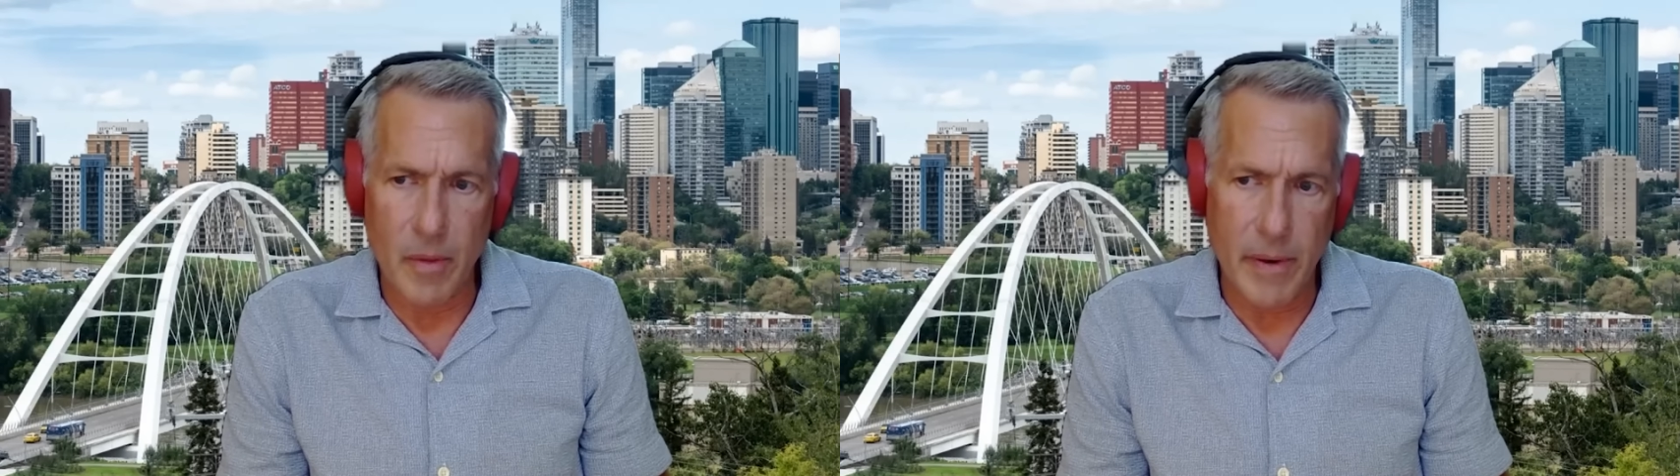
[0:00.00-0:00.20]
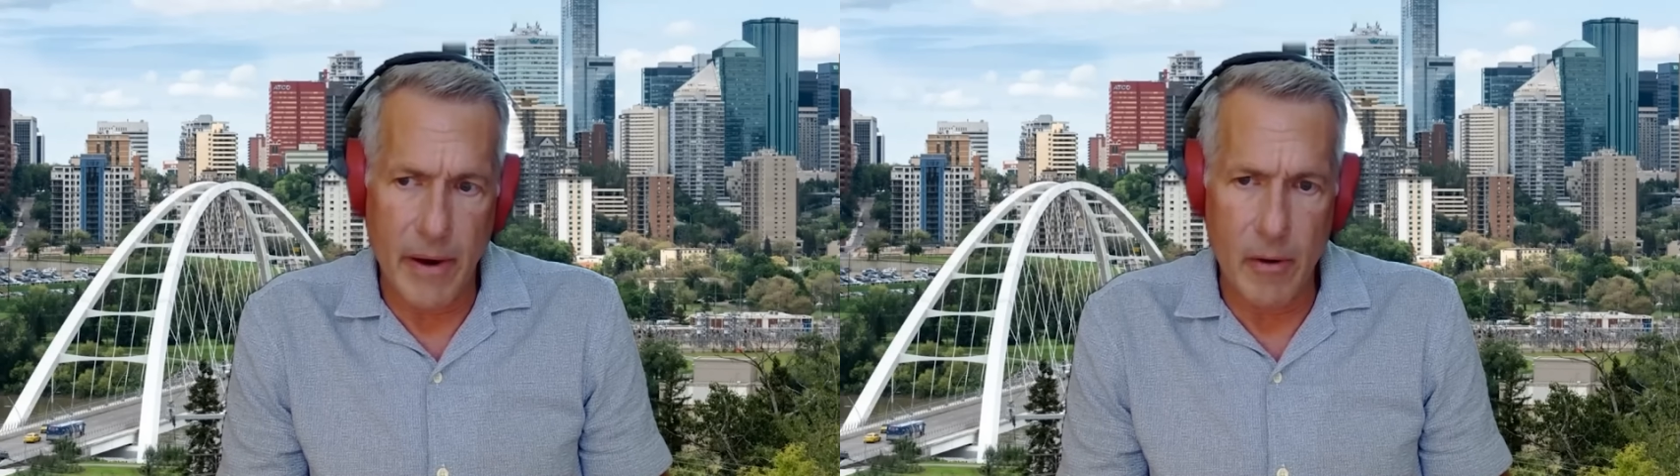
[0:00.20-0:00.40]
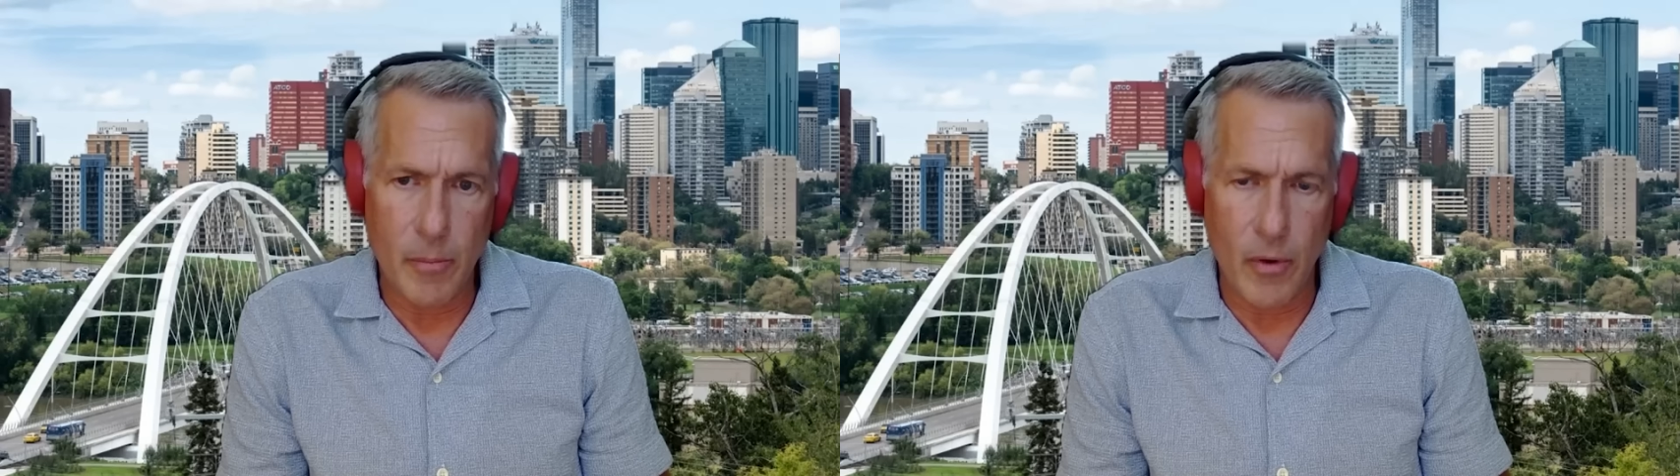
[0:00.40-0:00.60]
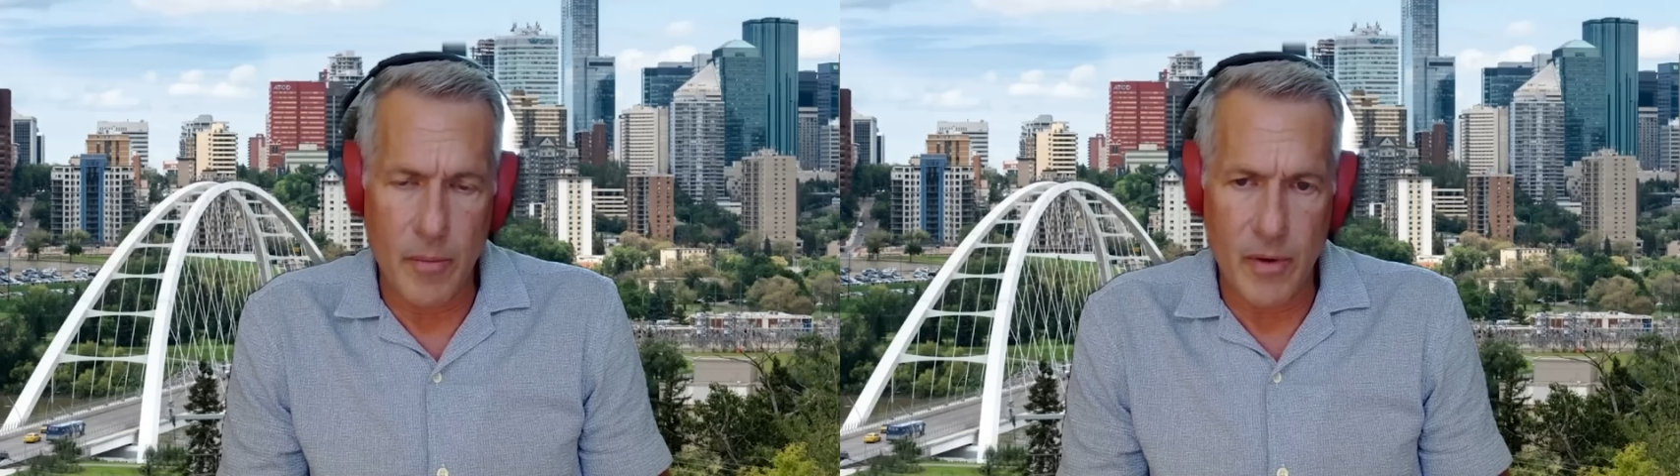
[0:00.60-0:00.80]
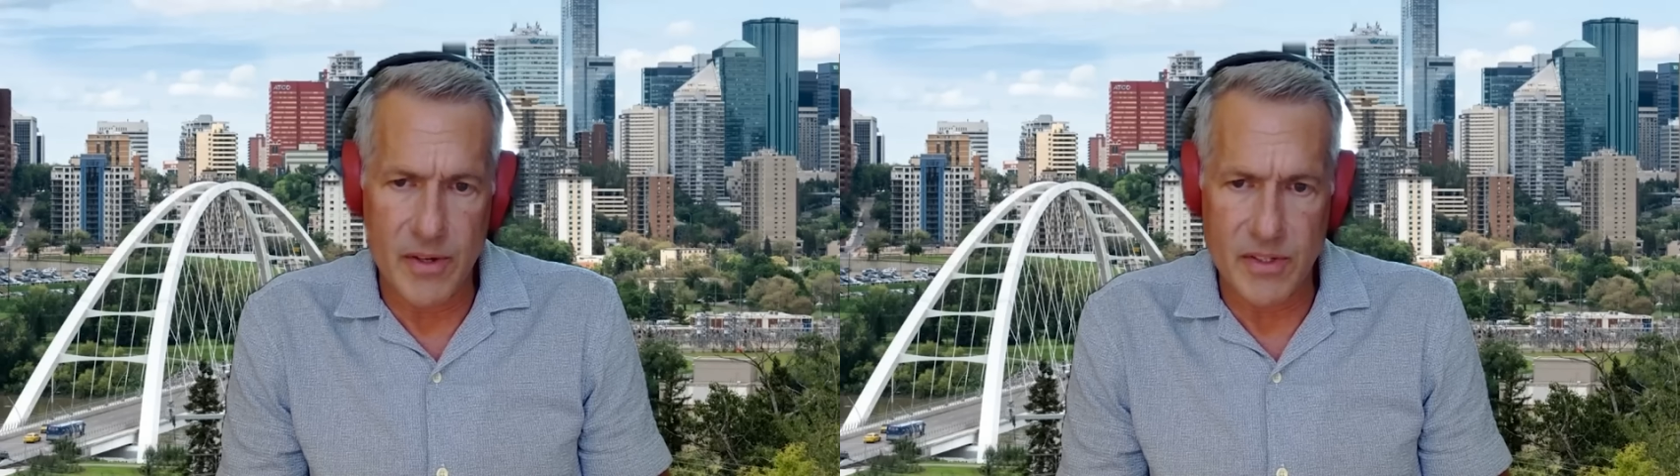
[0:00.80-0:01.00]
the
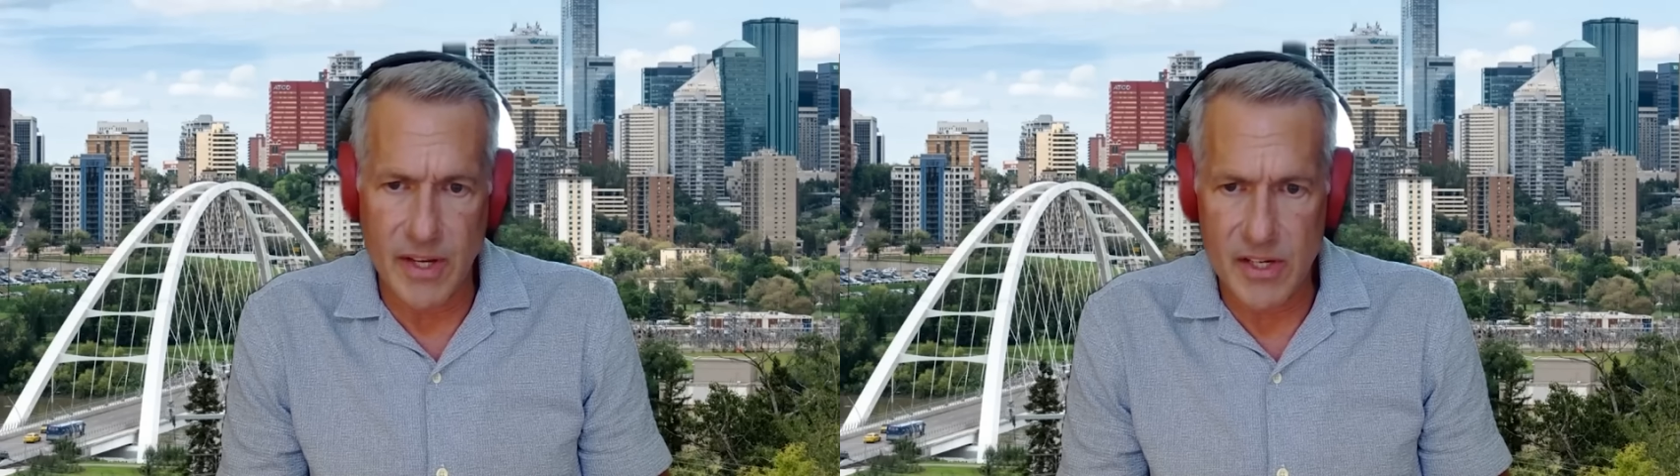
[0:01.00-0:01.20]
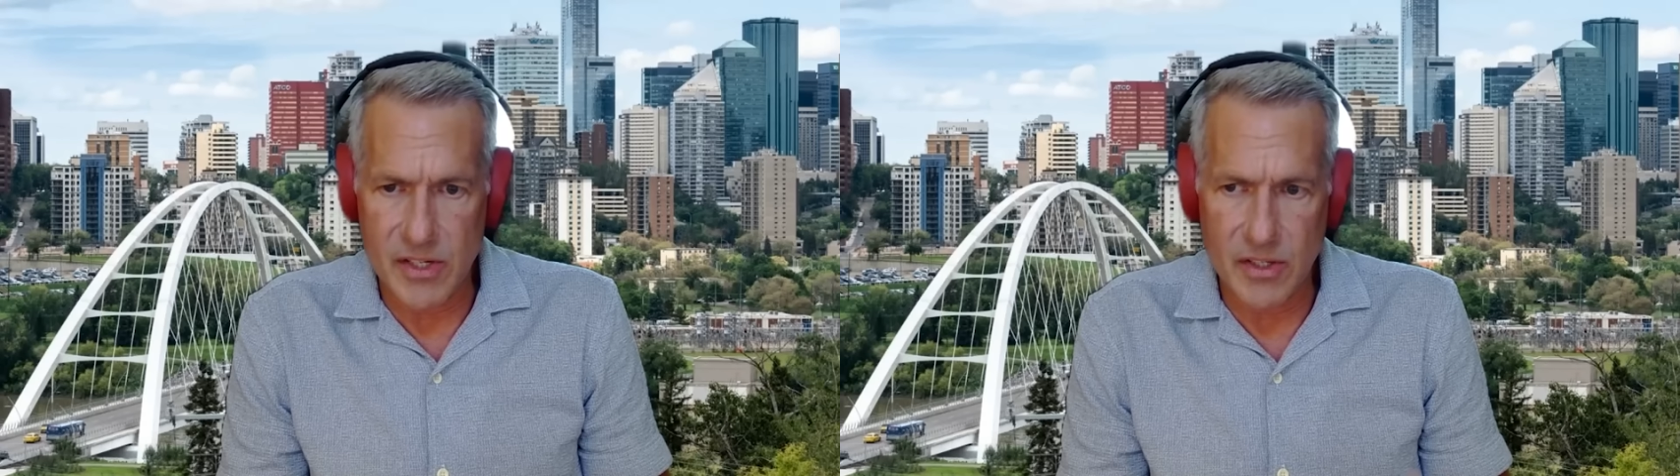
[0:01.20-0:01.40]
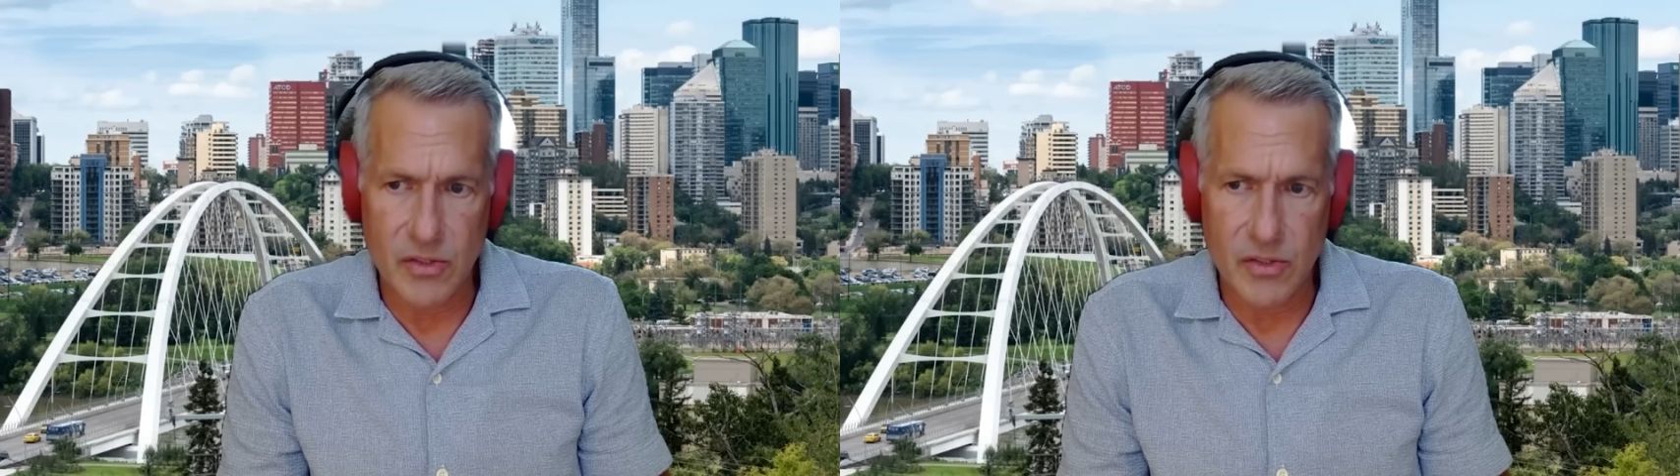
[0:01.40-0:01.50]
PowerPoint presentation